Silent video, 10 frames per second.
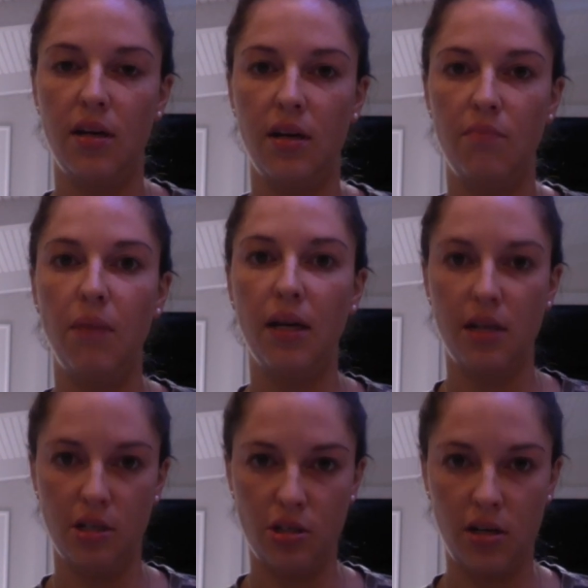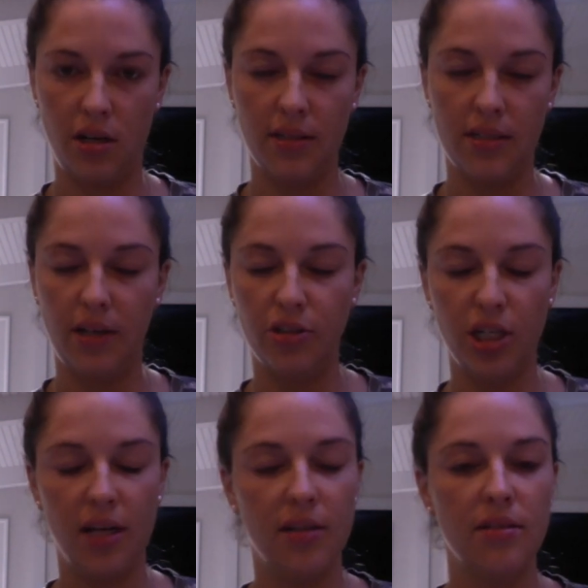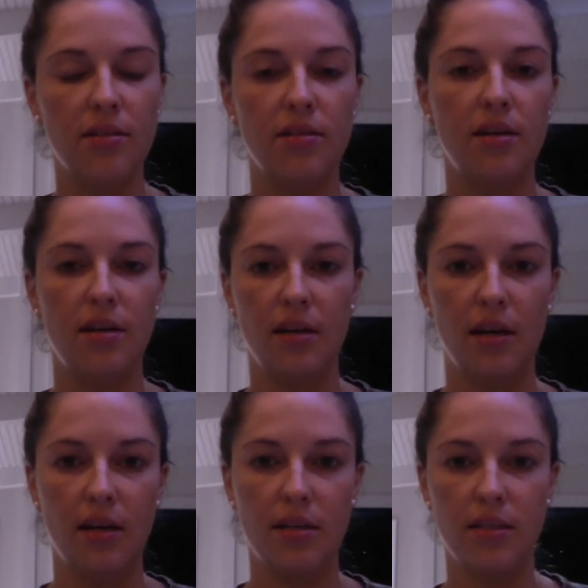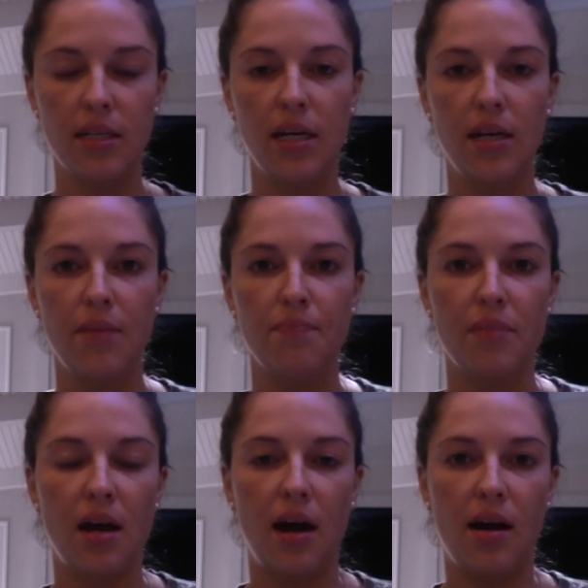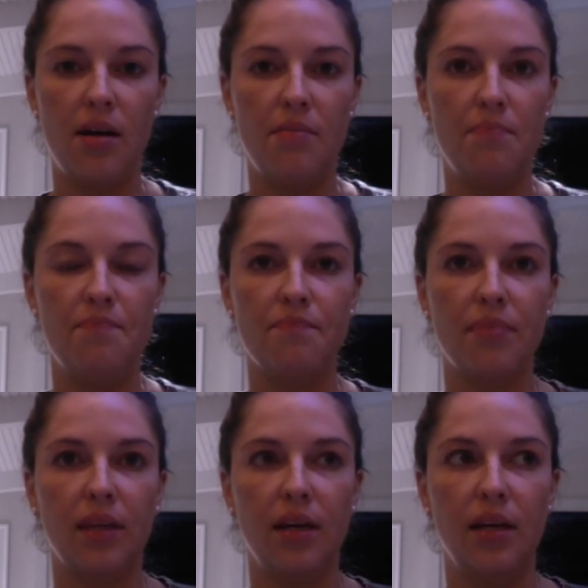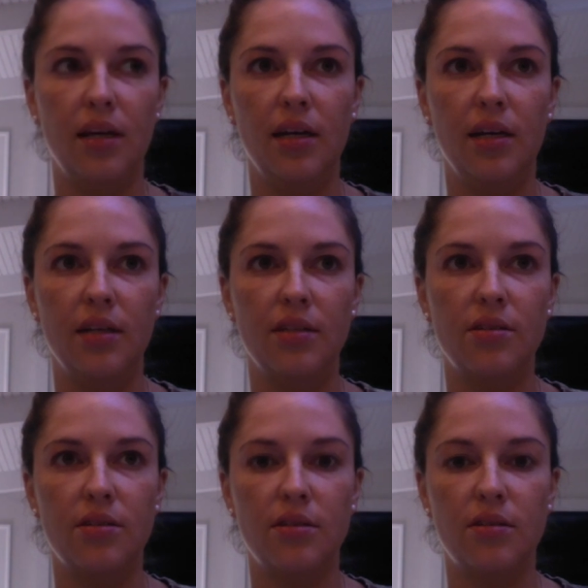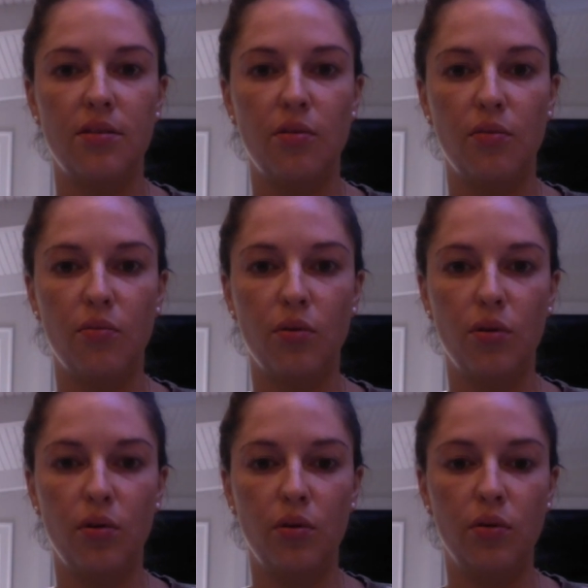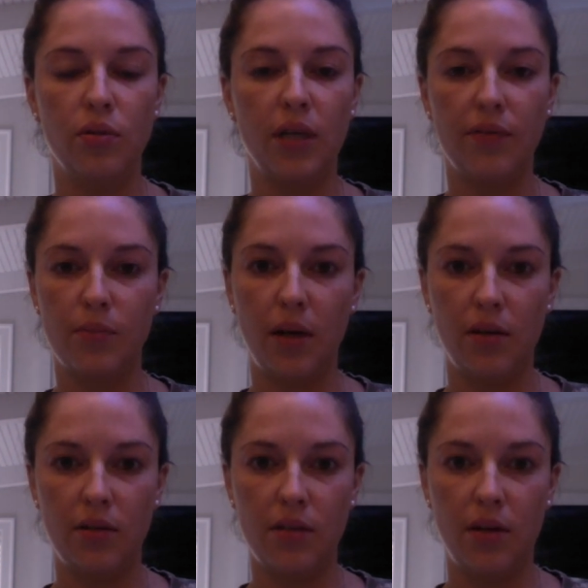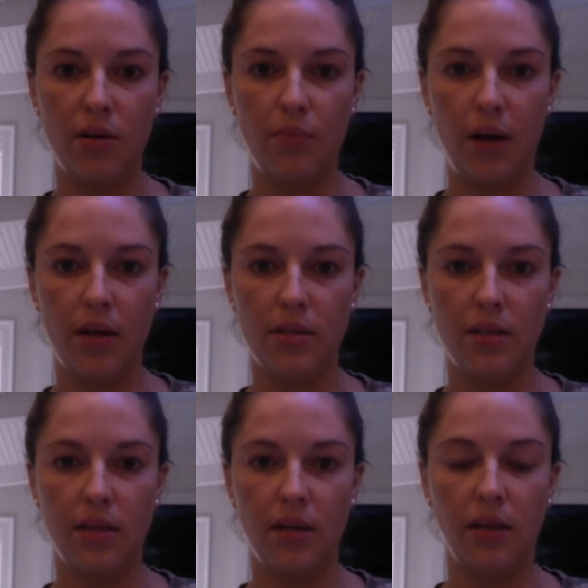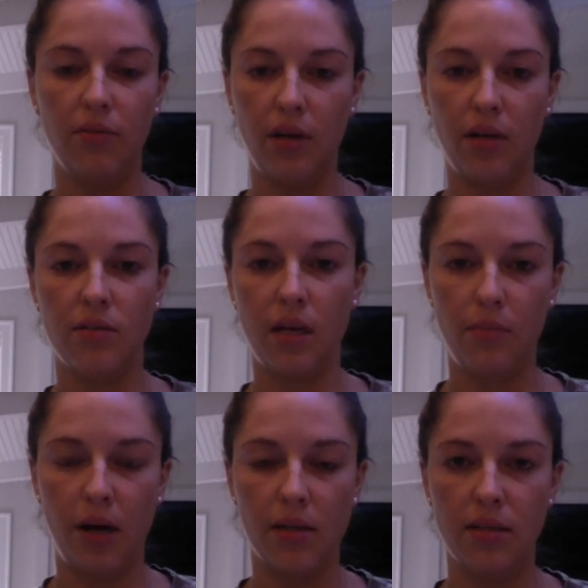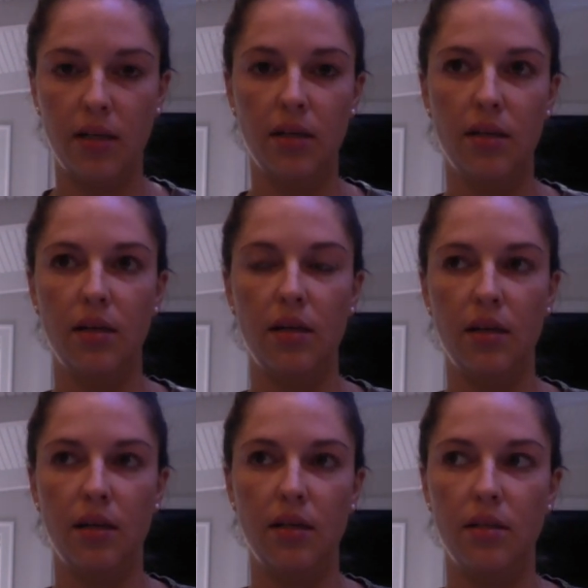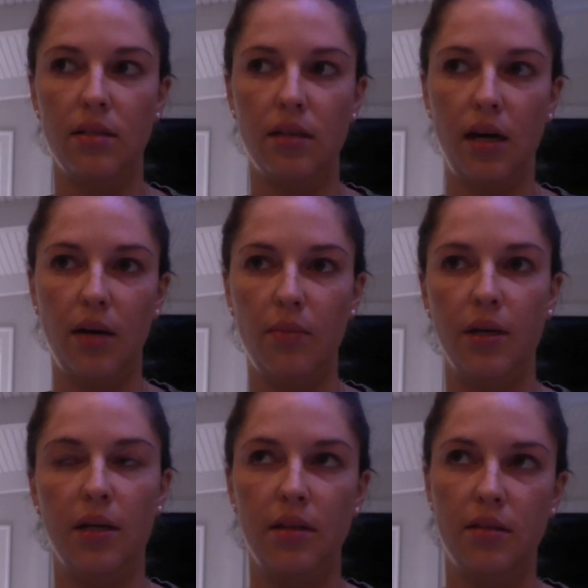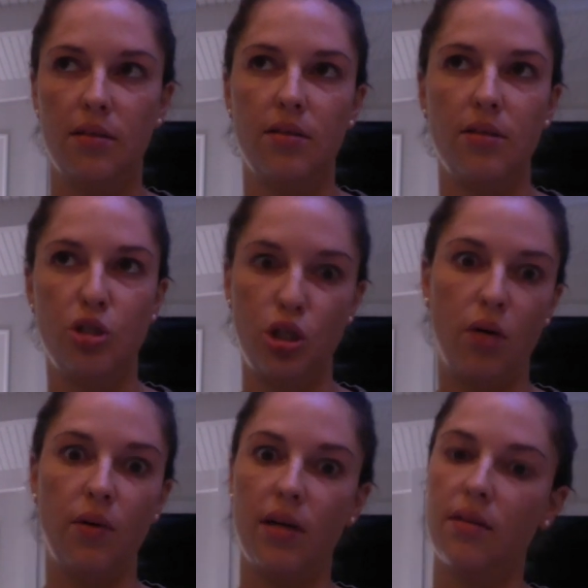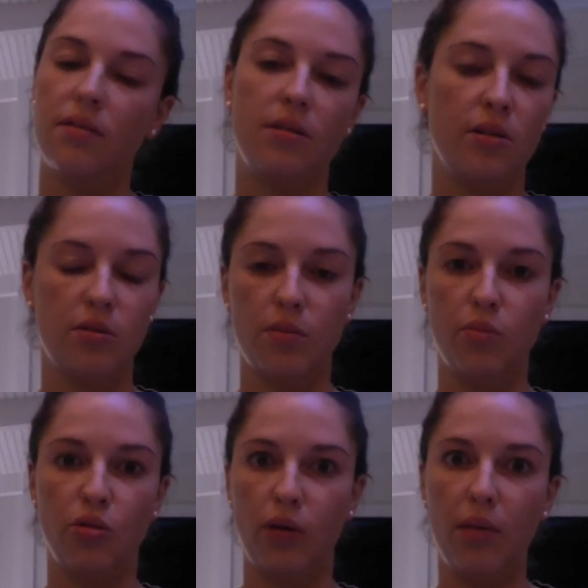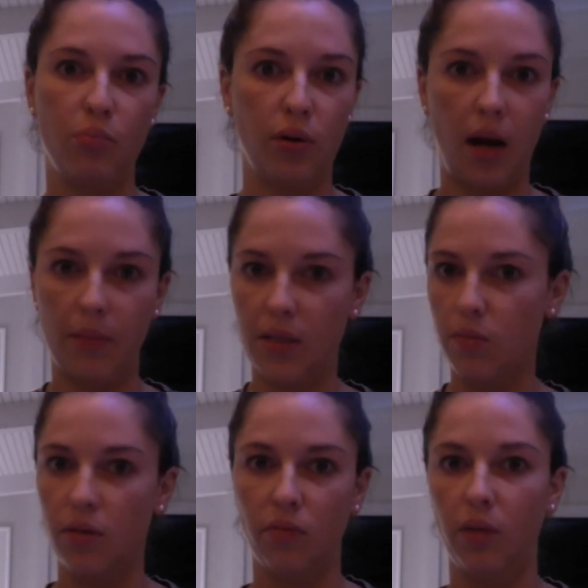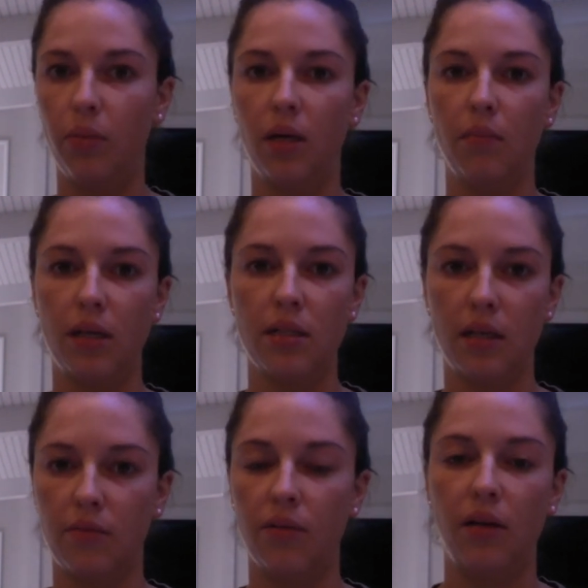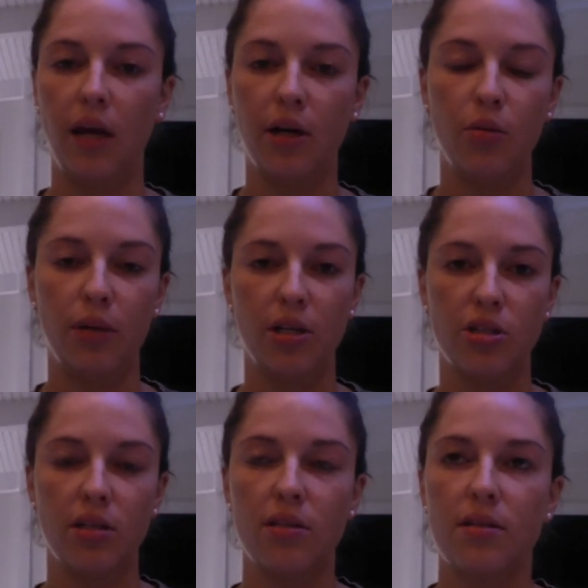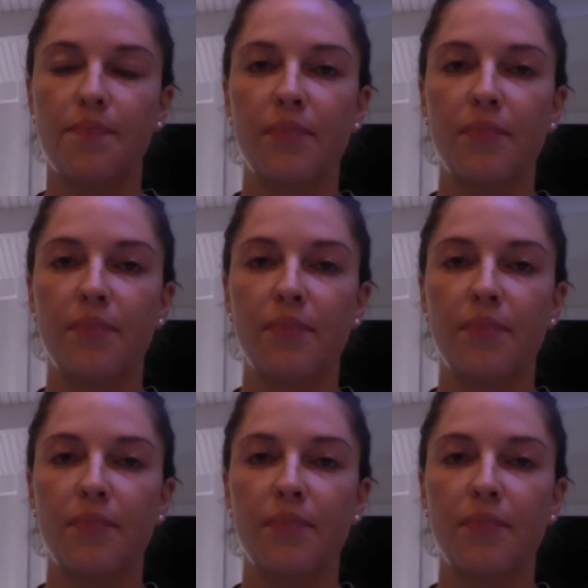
medication called Xeljanz, and um, it's through Tufts Medical Center in Boston. I live right outside Boston, and it's showing some great promise with repigmenting in vitiligo patients.